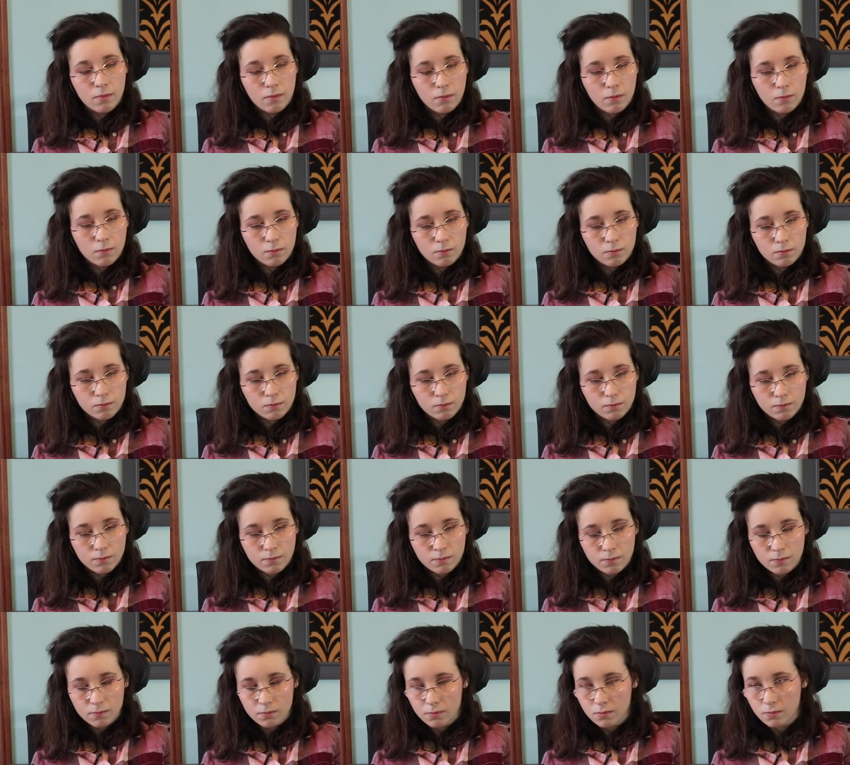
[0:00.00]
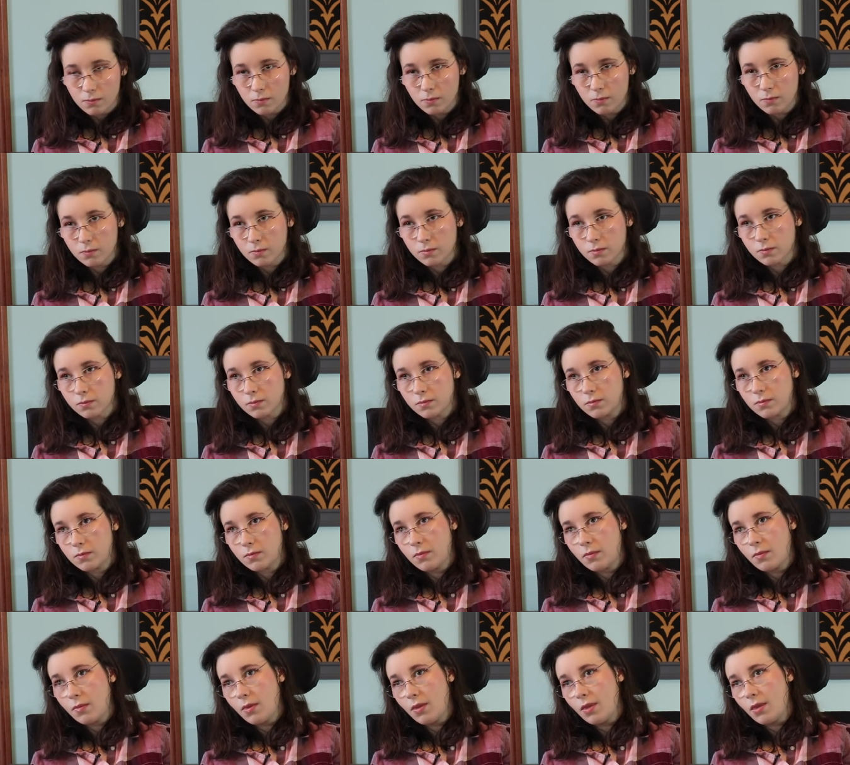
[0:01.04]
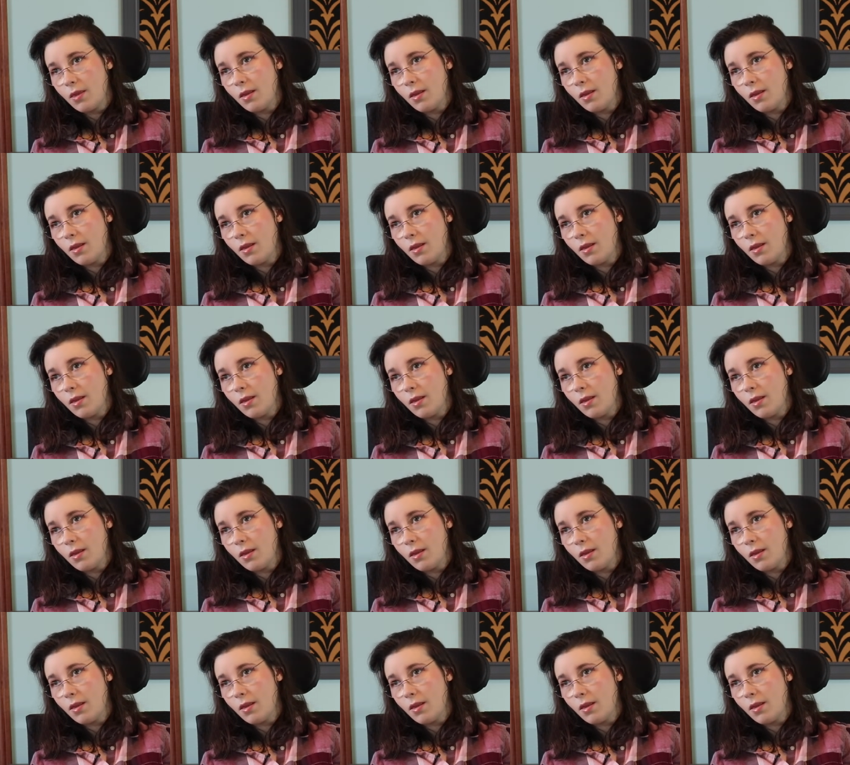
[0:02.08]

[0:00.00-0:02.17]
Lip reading: No one is speaking in this clip.